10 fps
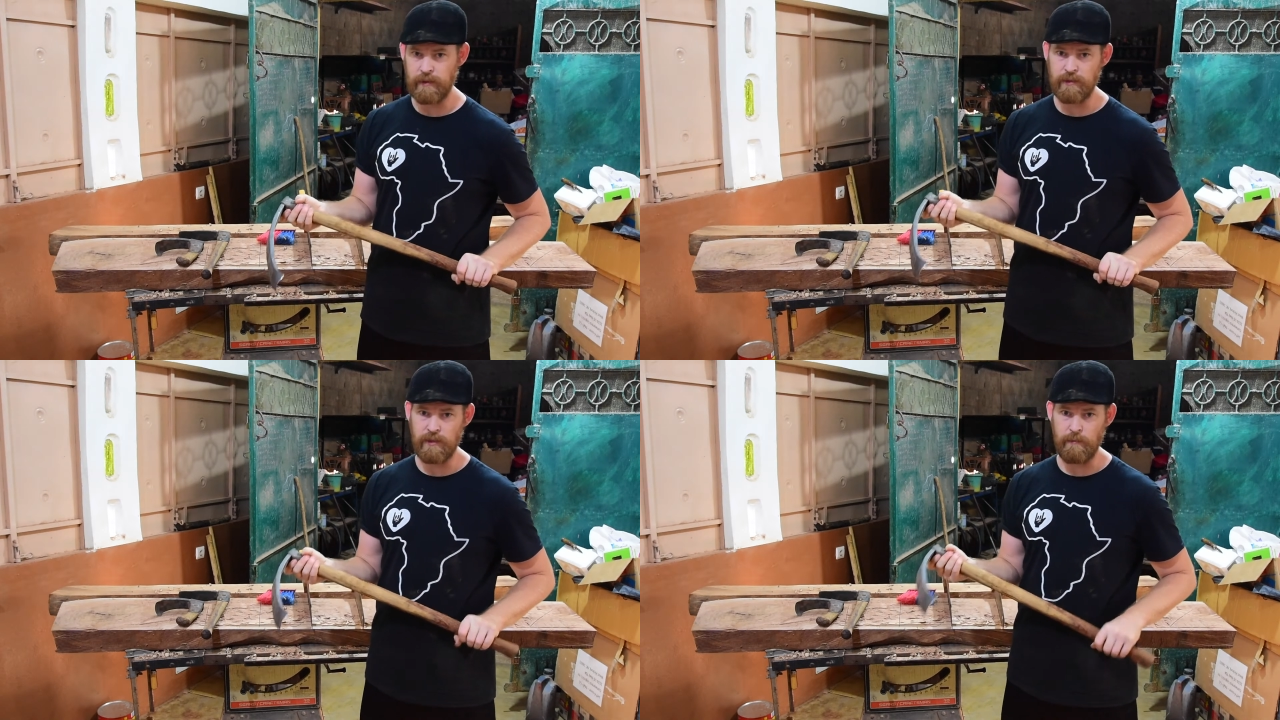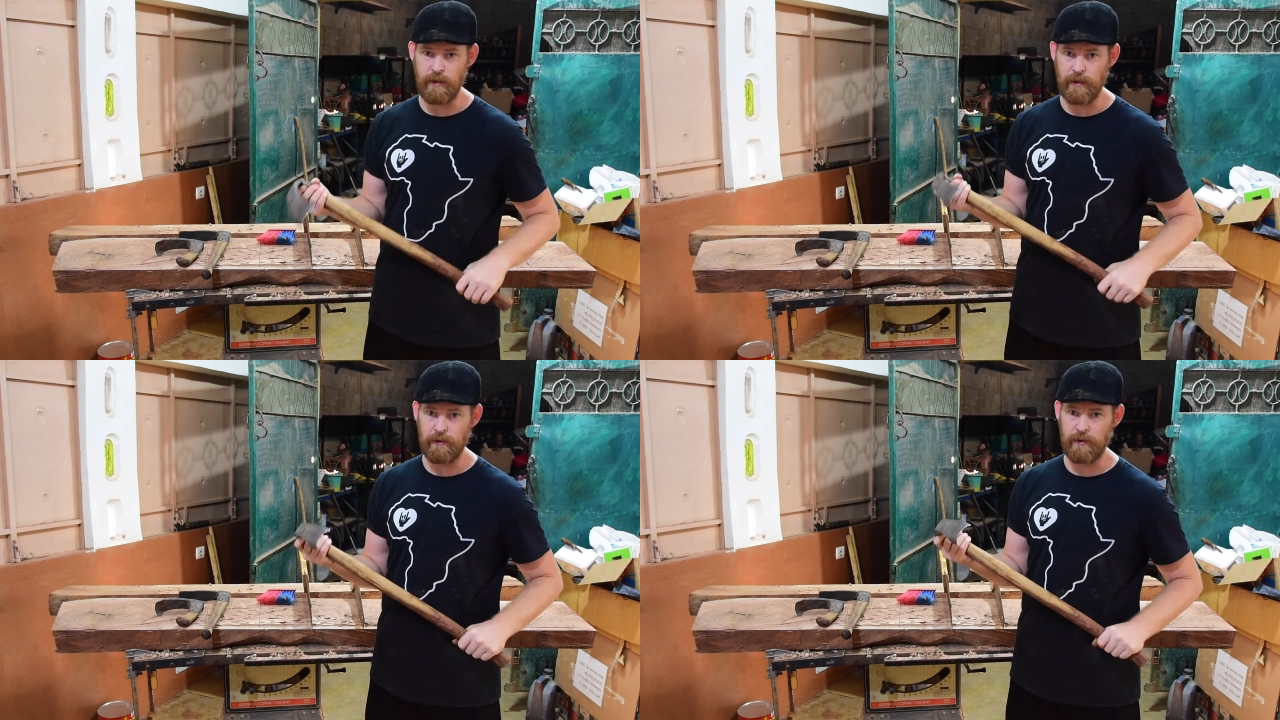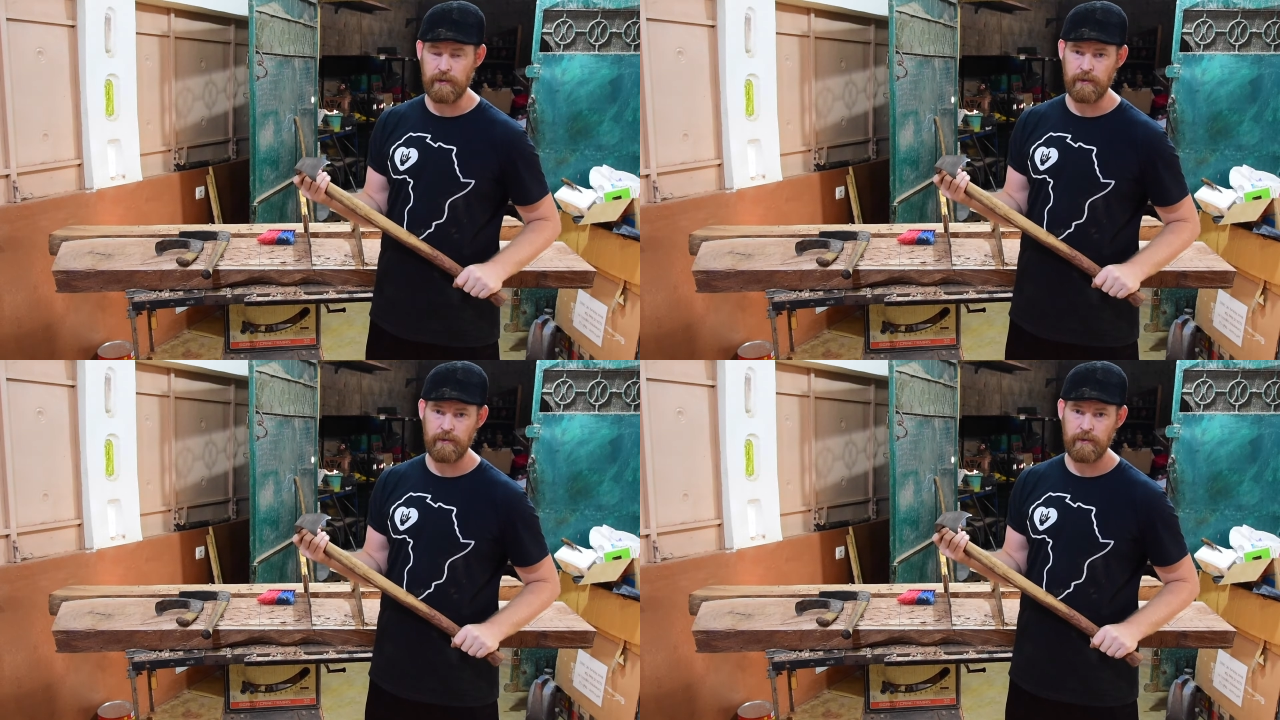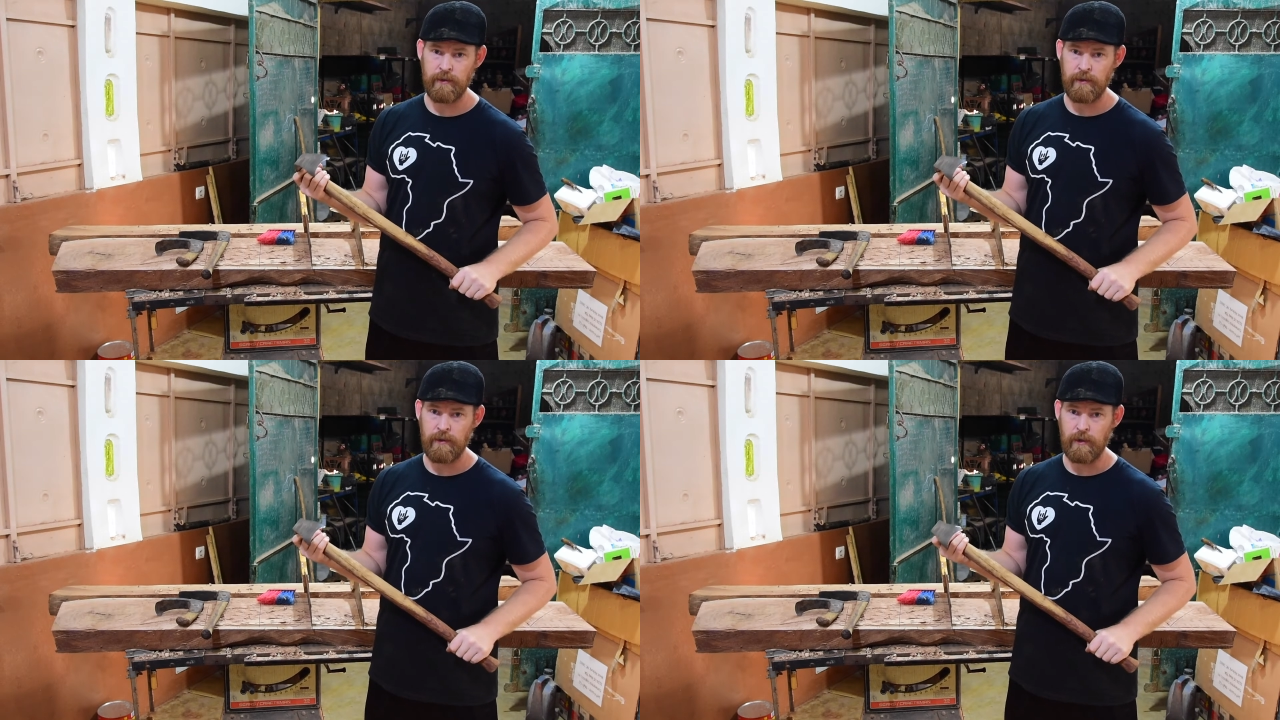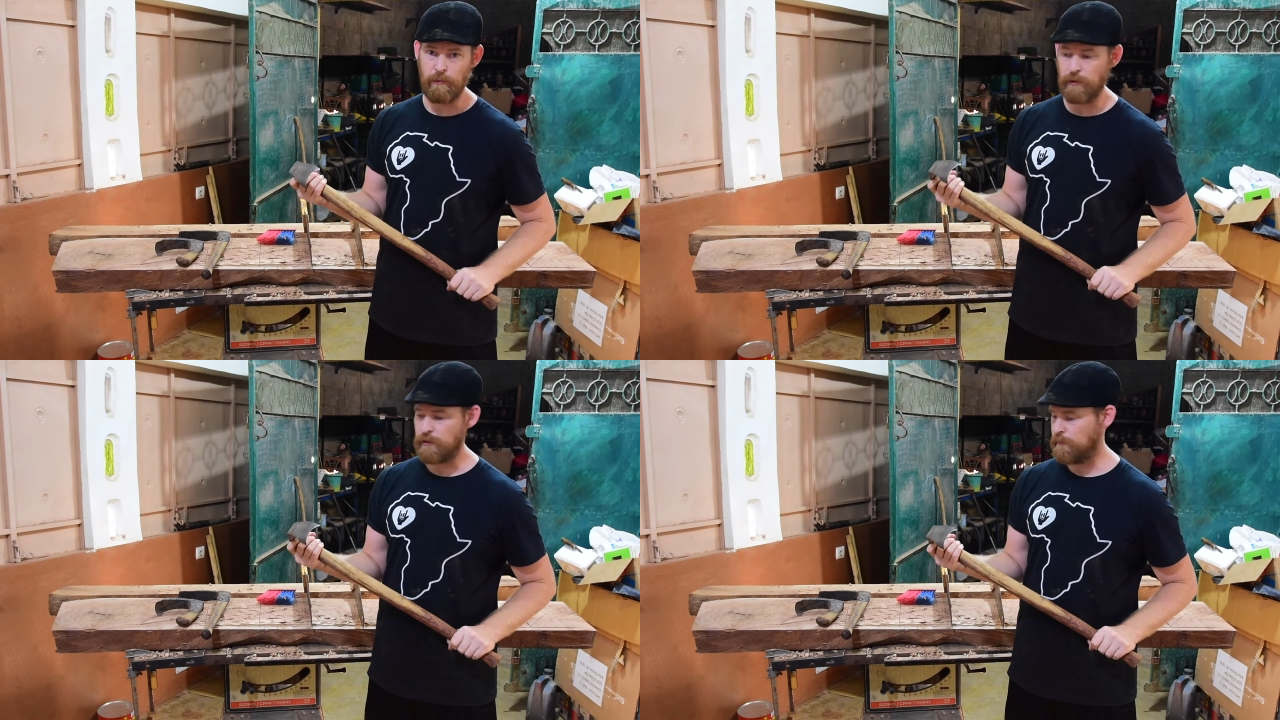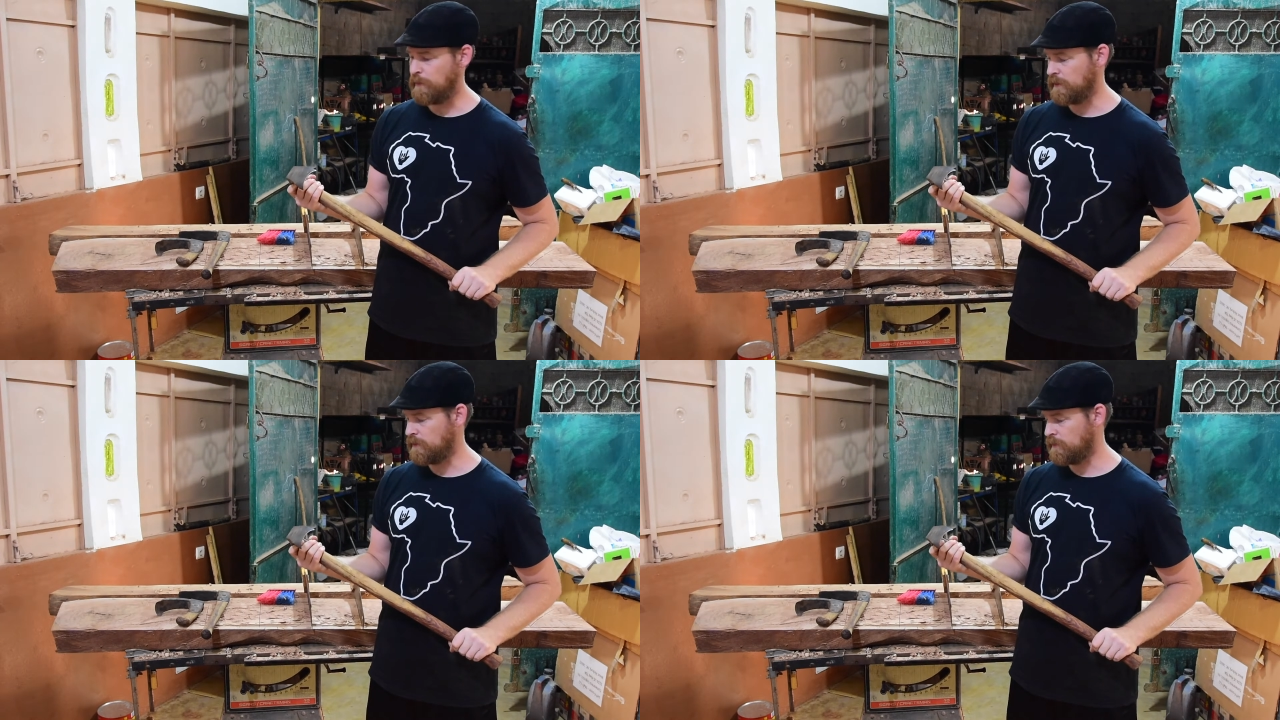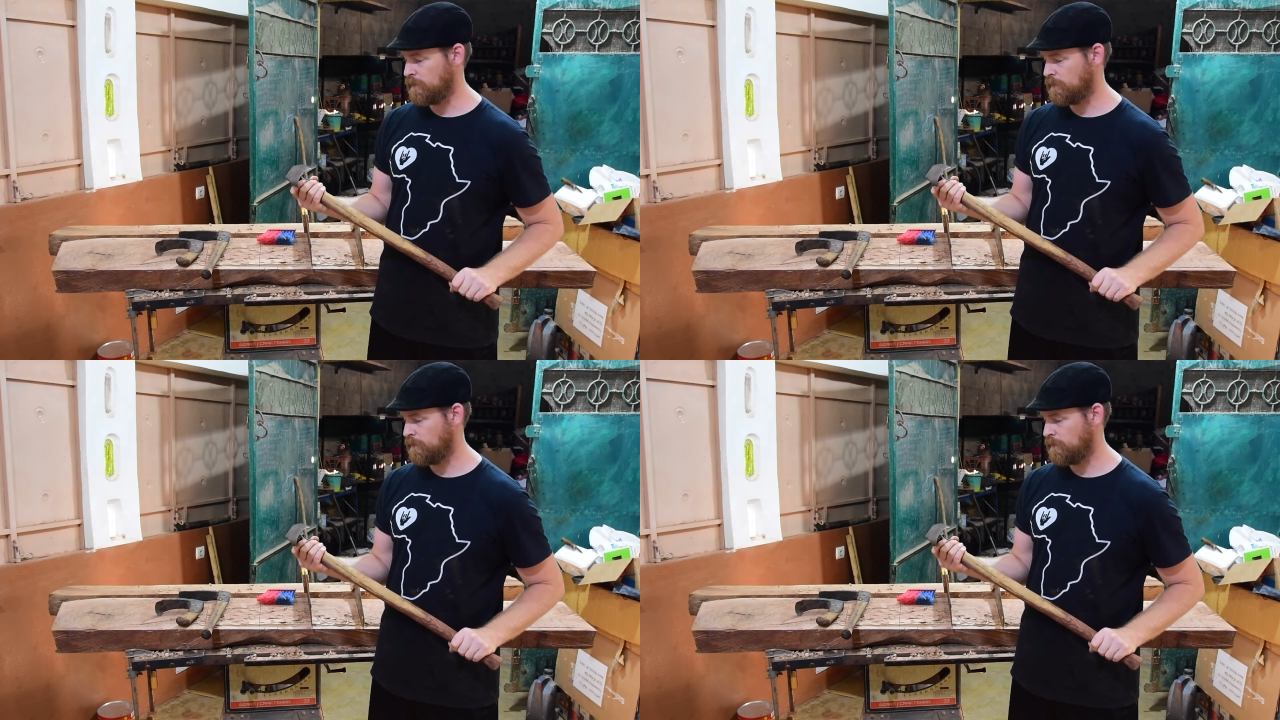djembe or a mortar and pestle.